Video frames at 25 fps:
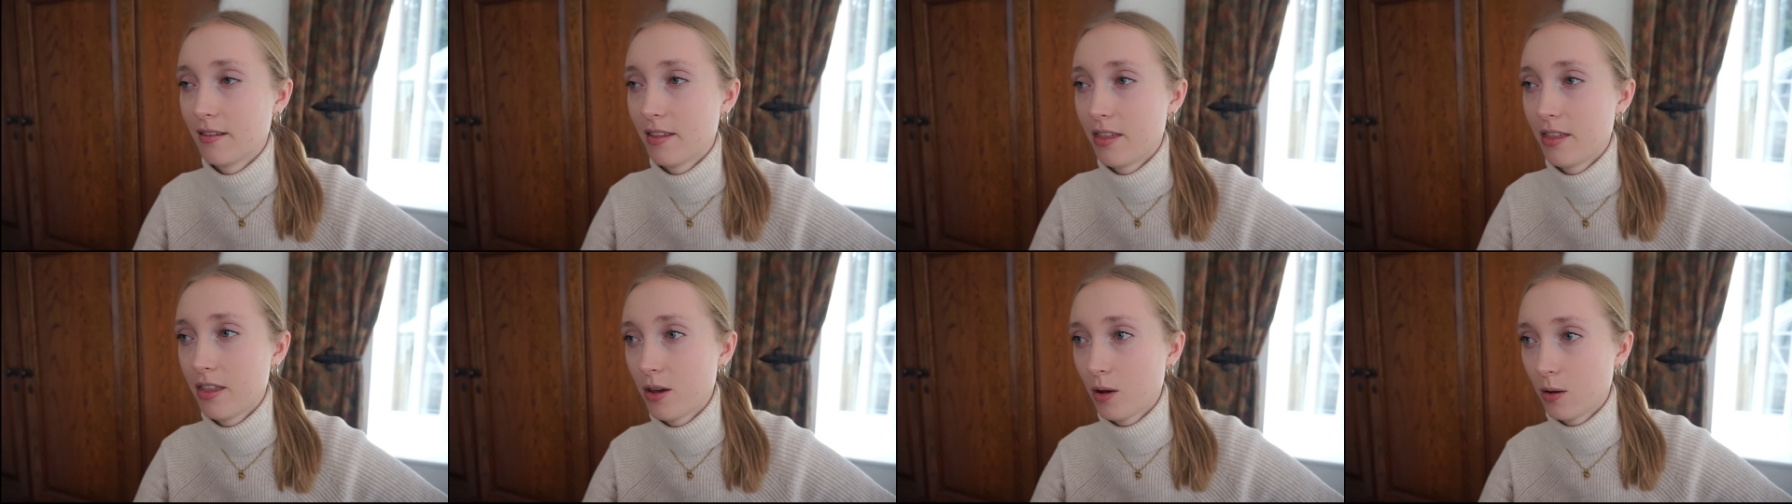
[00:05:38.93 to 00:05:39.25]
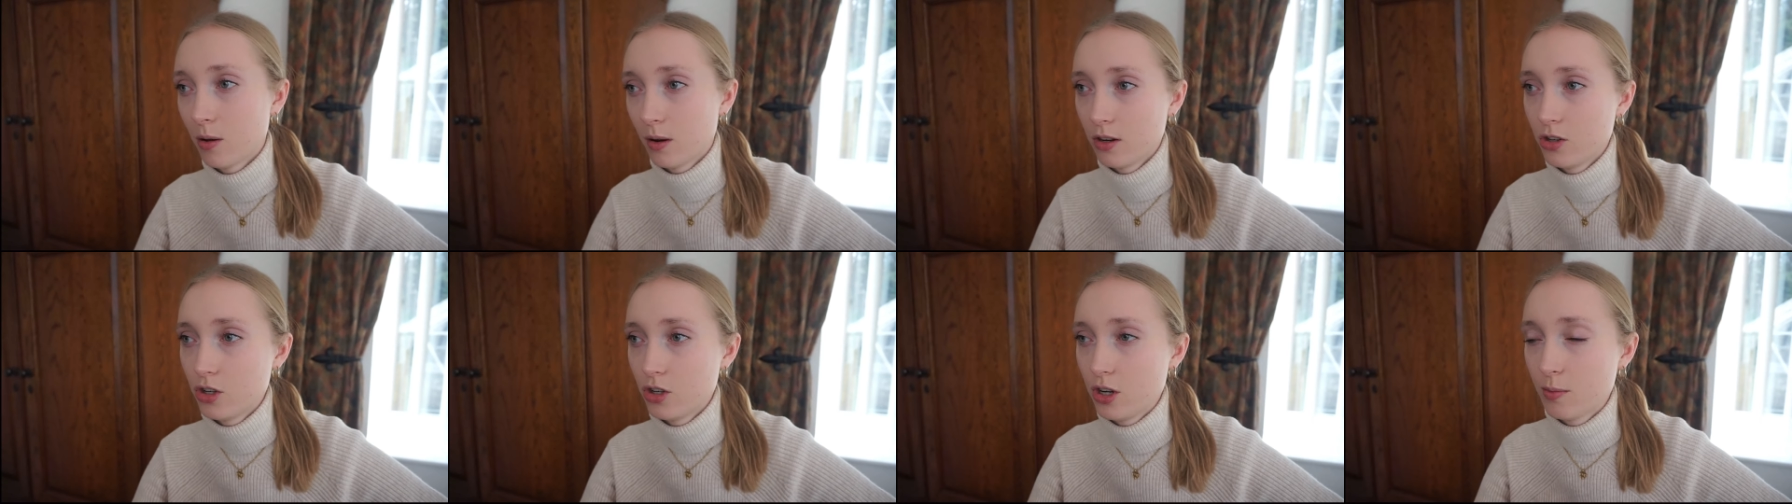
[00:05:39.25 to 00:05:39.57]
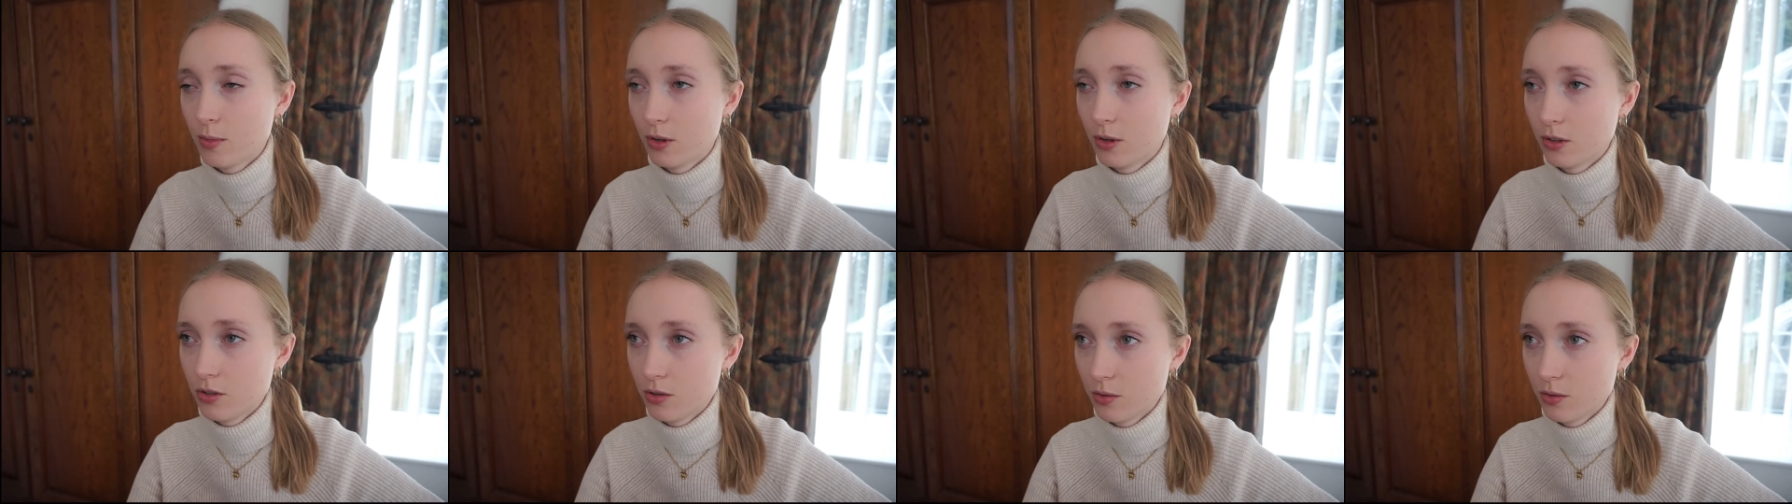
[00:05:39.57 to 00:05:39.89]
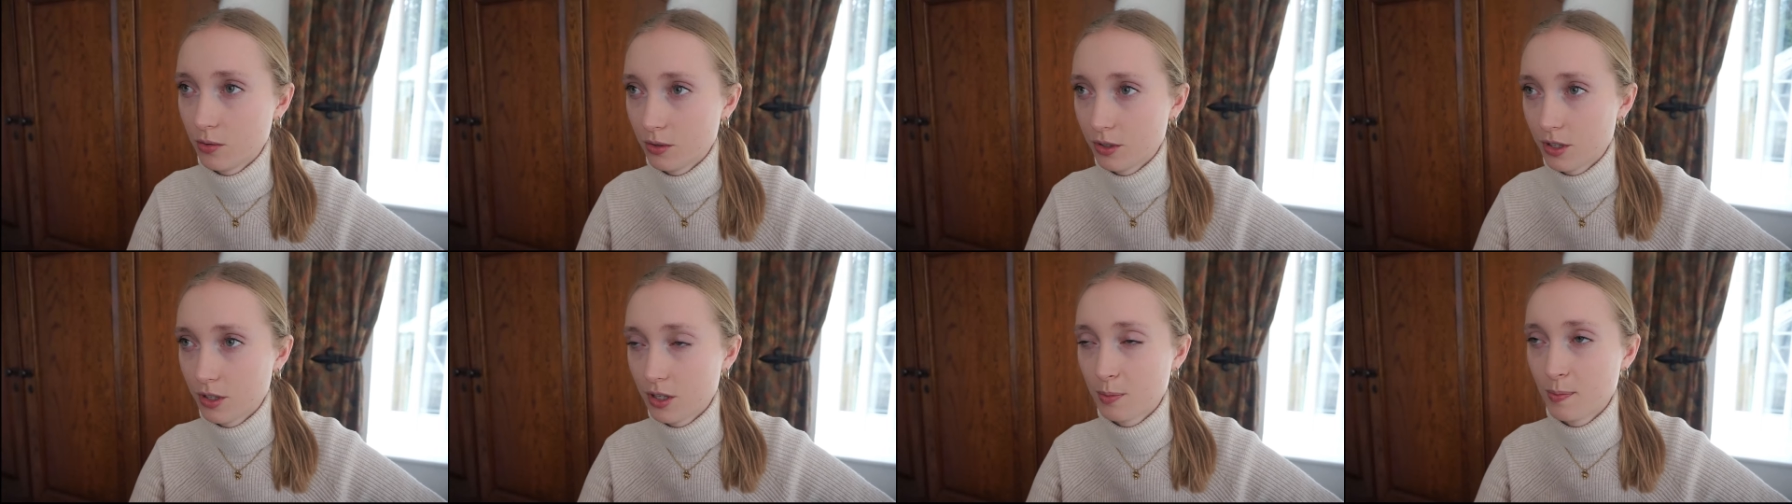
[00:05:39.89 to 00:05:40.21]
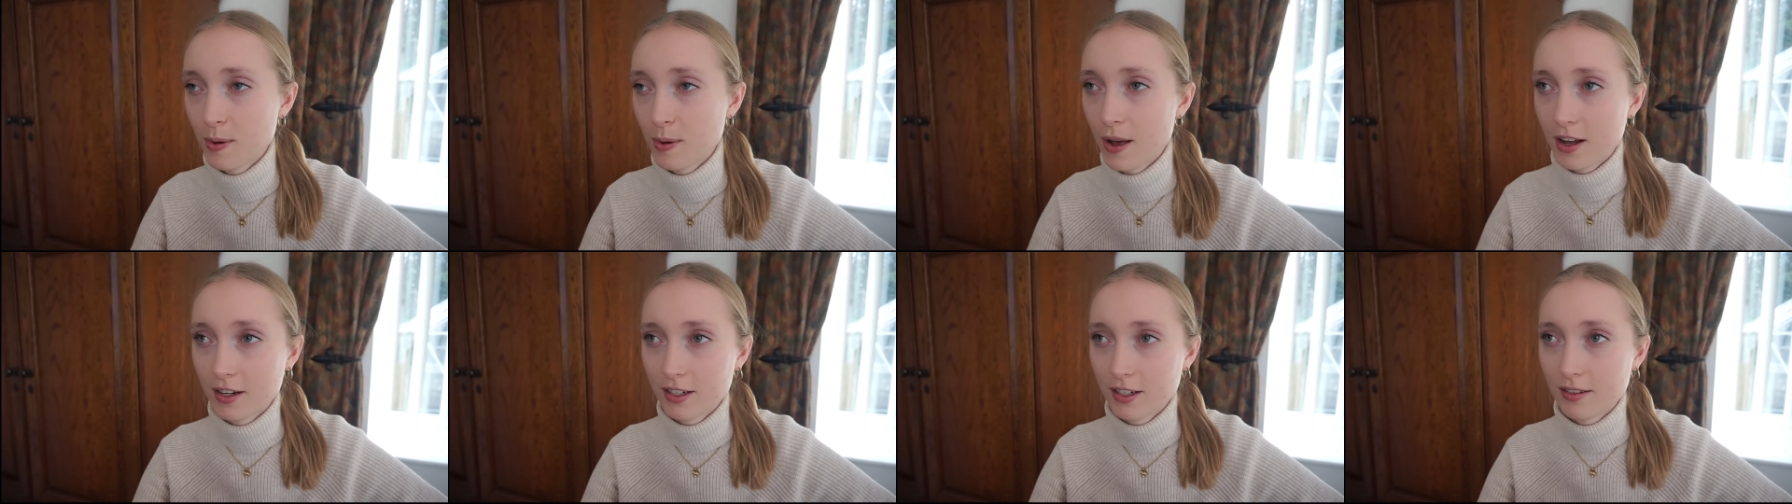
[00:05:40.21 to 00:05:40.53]
theology modules as
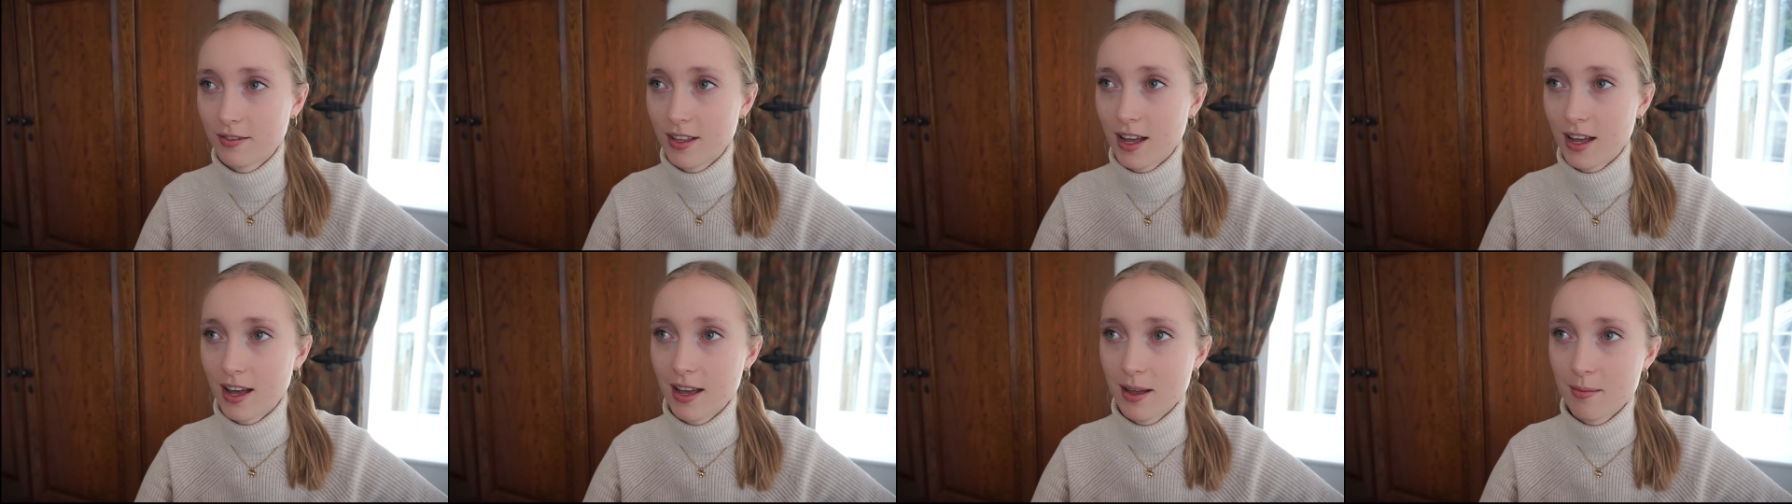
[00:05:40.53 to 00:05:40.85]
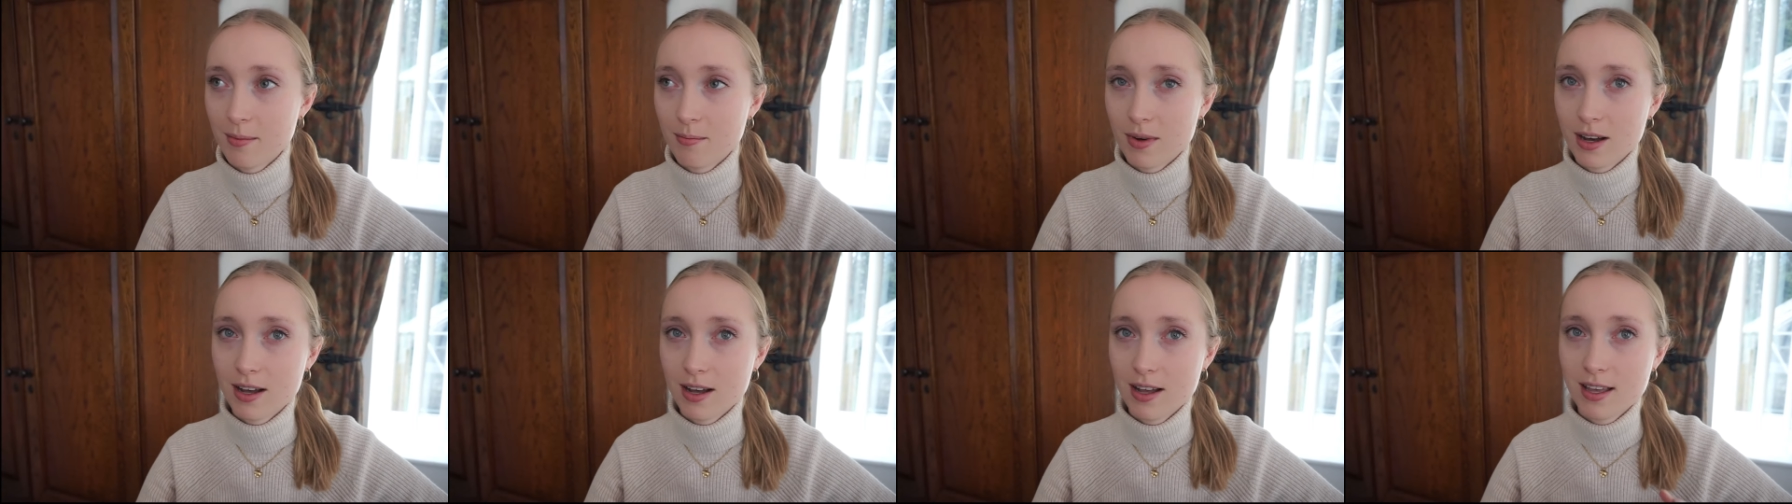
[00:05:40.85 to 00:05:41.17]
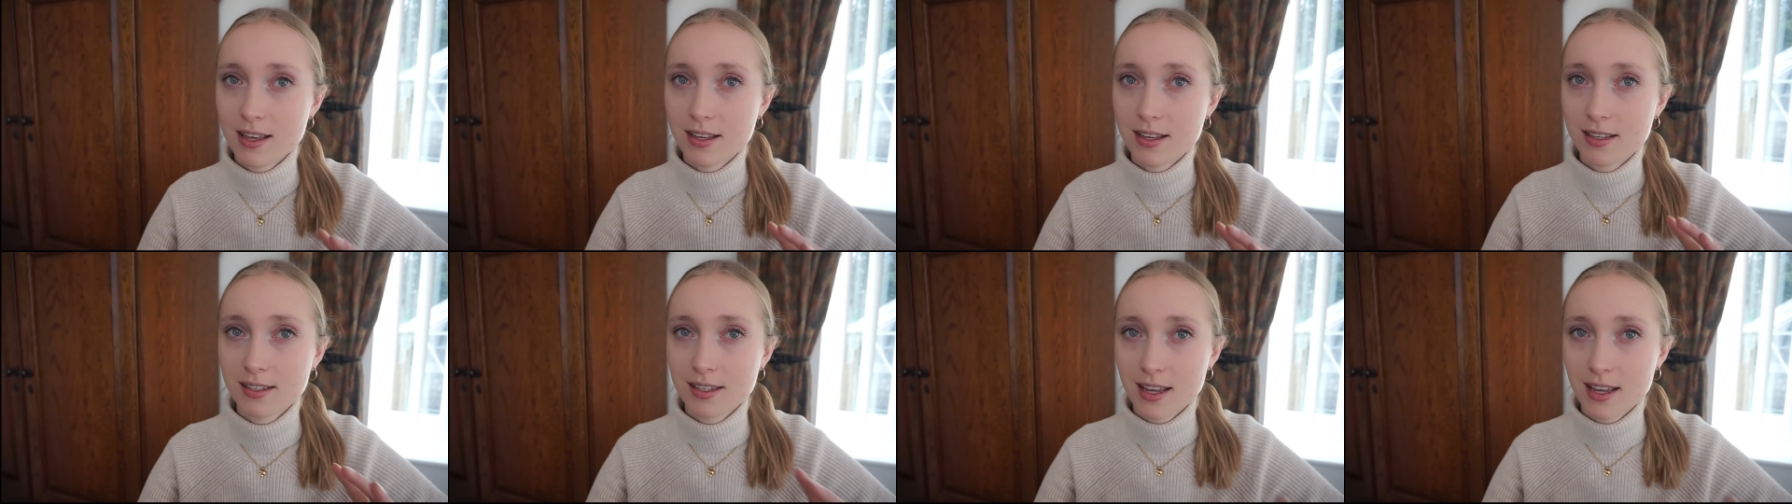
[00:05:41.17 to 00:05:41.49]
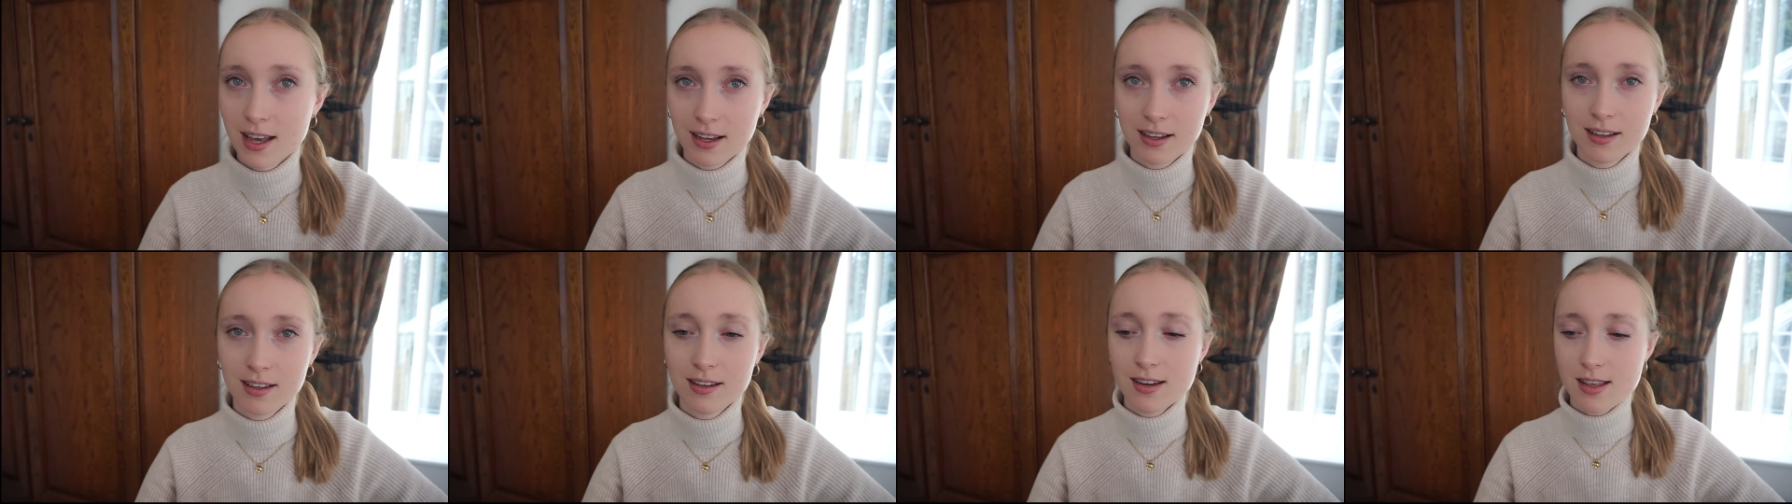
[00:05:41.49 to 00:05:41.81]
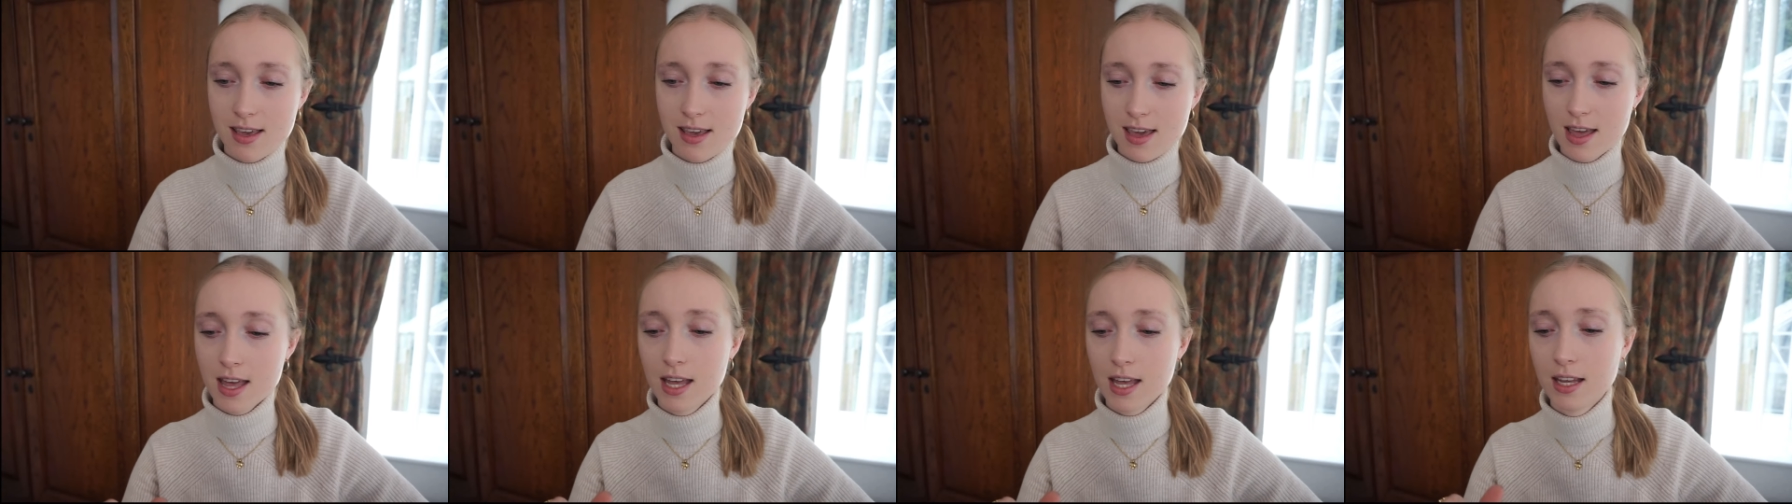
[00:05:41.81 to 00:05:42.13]
part of that in my second
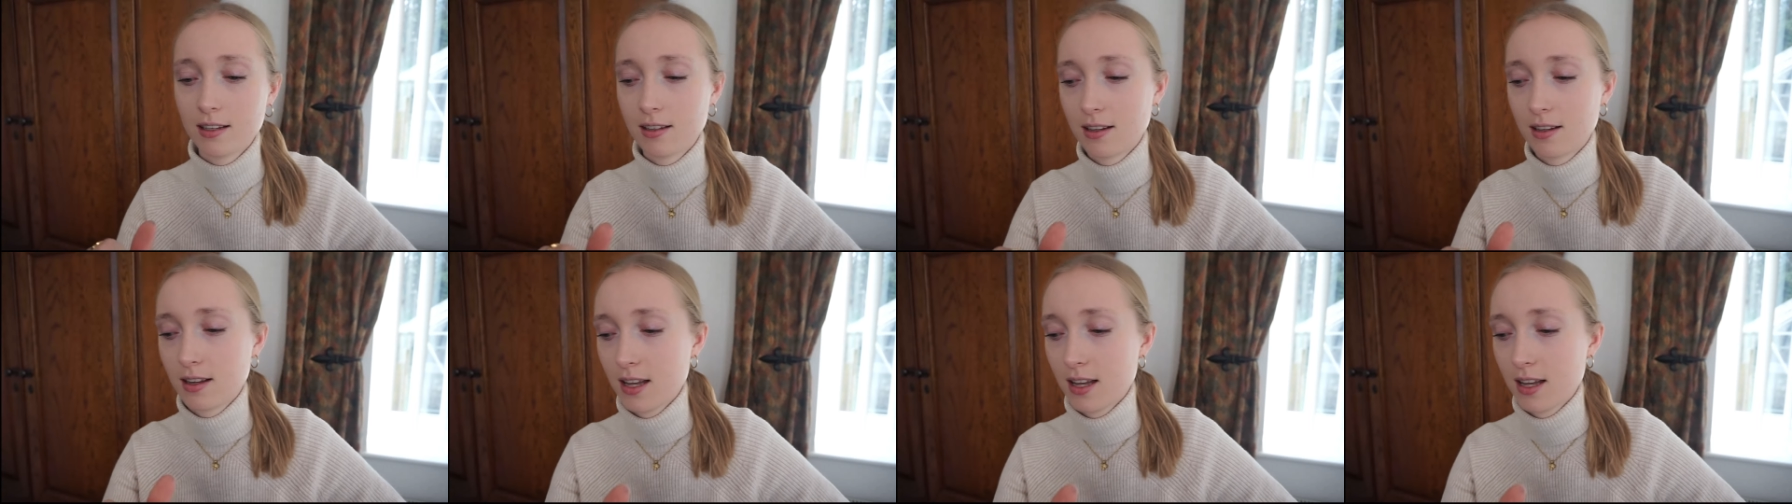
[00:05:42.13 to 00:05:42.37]
year,